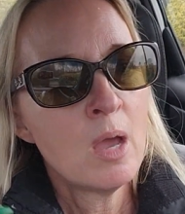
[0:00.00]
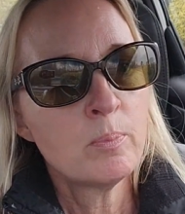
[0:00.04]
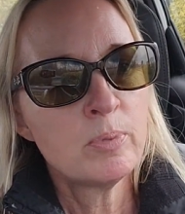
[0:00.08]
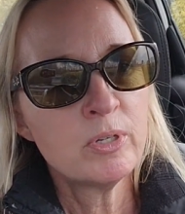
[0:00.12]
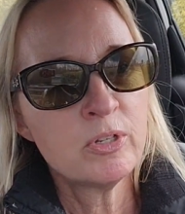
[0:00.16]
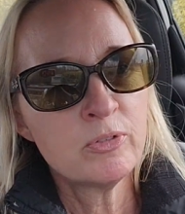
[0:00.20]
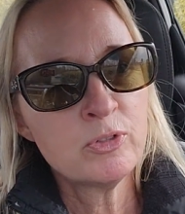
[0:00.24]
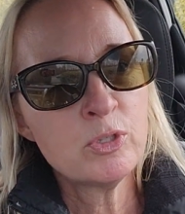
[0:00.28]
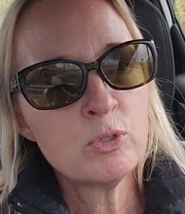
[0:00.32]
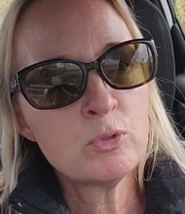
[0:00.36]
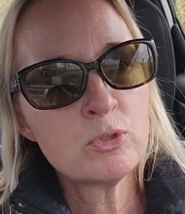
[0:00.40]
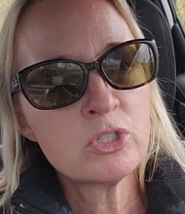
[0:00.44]

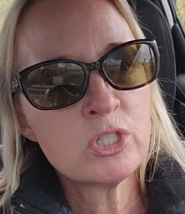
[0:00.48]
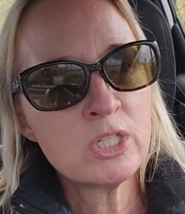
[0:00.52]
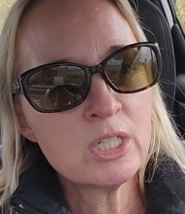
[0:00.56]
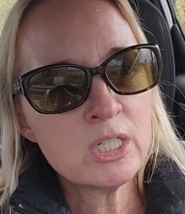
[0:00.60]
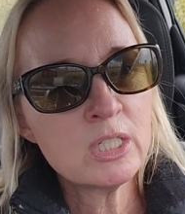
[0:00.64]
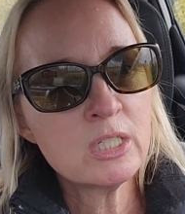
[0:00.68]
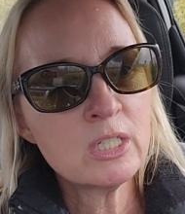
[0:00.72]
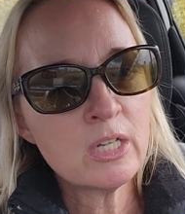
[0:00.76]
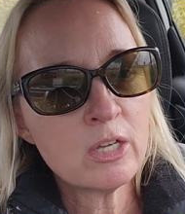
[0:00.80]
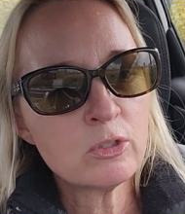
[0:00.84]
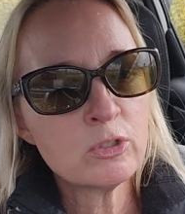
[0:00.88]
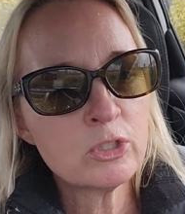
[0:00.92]
but if you
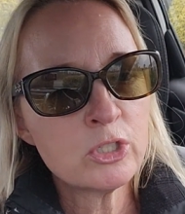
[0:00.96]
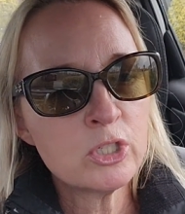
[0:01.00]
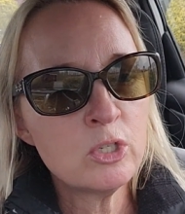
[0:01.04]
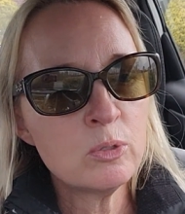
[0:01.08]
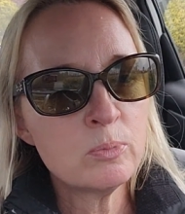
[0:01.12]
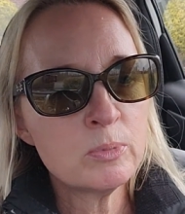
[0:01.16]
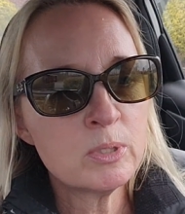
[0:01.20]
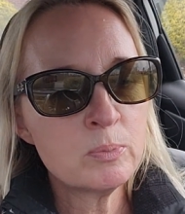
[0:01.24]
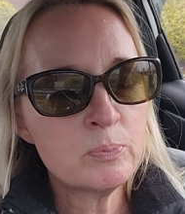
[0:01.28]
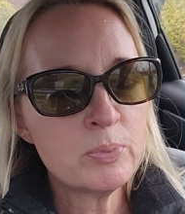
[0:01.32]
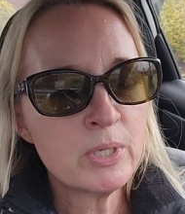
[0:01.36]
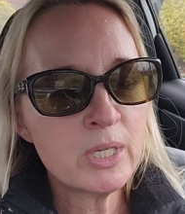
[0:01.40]
see another
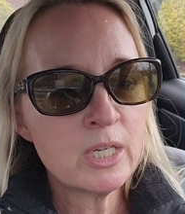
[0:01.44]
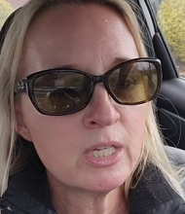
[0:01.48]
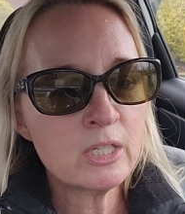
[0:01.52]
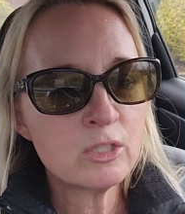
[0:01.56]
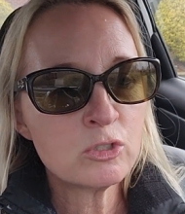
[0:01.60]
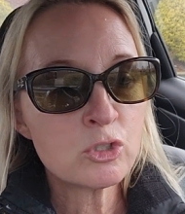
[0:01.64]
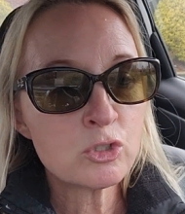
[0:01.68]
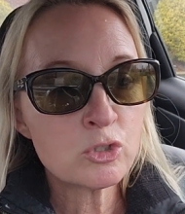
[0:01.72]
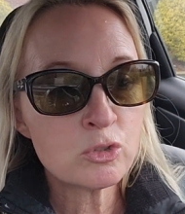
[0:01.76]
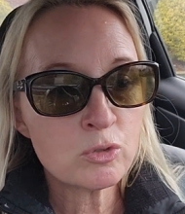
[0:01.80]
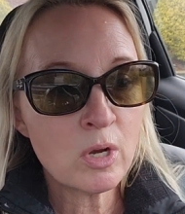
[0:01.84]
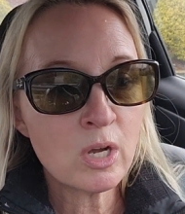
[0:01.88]
human
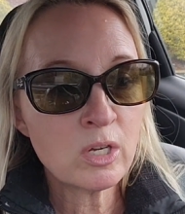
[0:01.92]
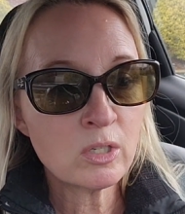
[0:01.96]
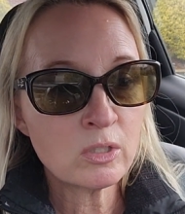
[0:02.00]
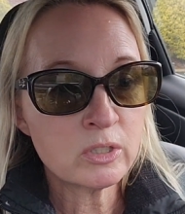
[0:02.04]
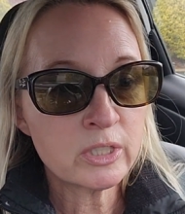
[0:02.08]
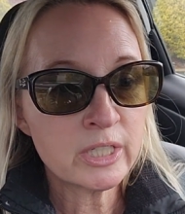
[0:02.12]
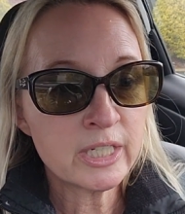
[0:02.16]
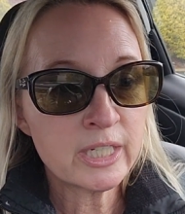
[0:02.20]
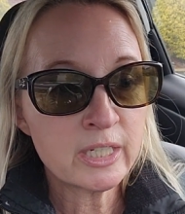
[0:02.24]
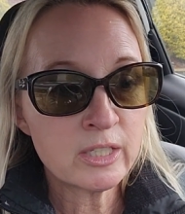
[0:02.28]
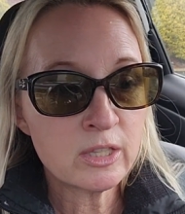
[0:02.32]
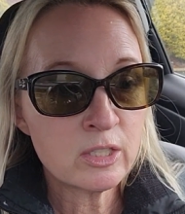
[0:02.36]
being
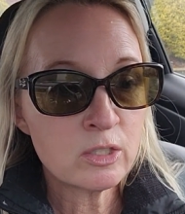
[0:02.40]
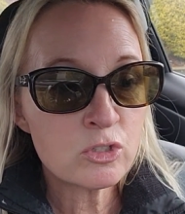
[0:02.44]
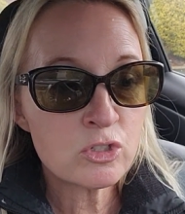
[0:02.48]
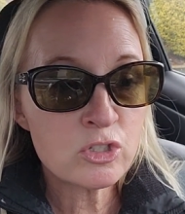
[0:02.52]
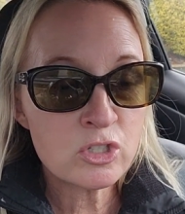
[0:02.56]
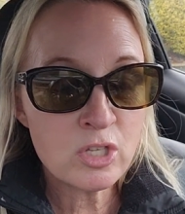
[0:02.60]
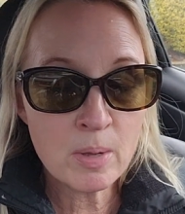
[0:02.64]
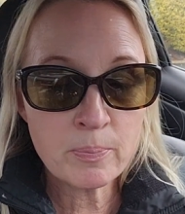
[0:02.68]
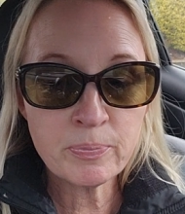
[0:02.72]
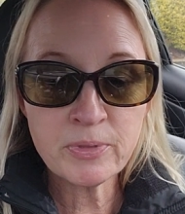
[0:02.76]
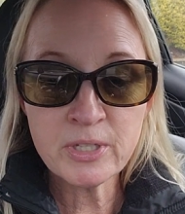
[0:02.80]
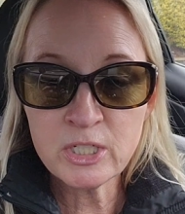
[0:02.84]
struggling and
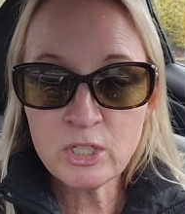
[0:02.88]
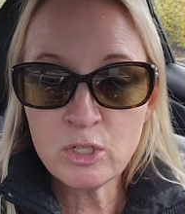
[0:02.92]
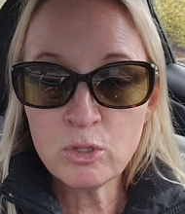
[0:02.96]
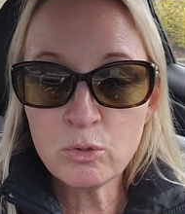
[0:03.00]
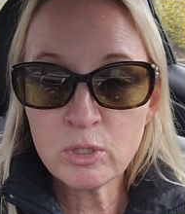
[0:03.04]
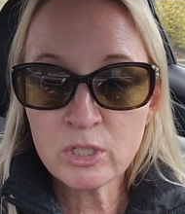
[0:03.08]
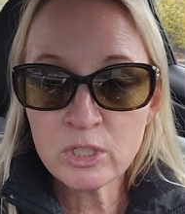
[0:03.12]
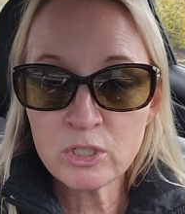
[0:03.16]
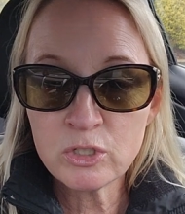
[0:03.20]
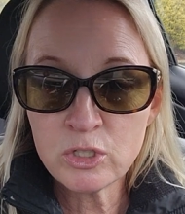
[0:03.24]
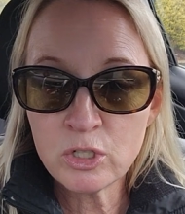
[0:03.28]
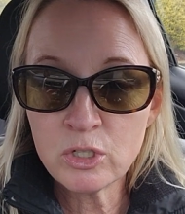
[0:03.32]
there's something
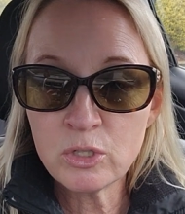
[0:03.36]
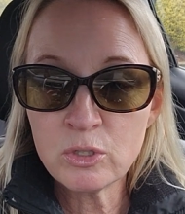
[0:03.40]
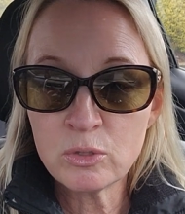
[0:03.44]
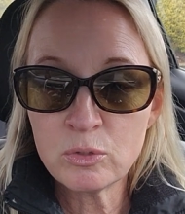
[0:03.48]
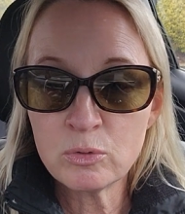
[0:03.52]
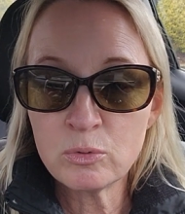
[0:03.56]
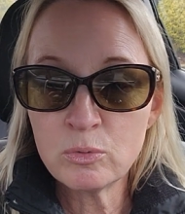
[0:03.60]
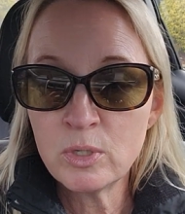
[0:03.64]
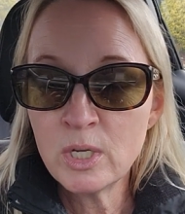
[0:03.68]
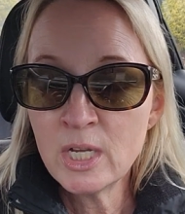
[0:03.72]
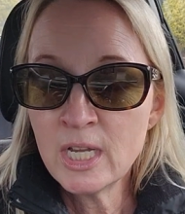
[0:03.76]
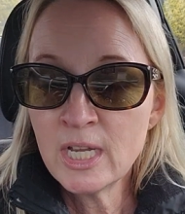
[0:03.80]
you can
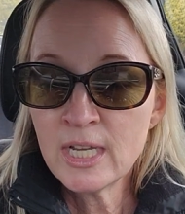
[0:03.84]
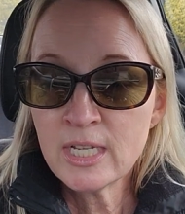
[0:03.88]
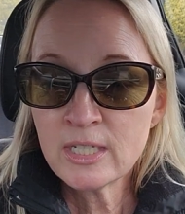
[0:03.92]
do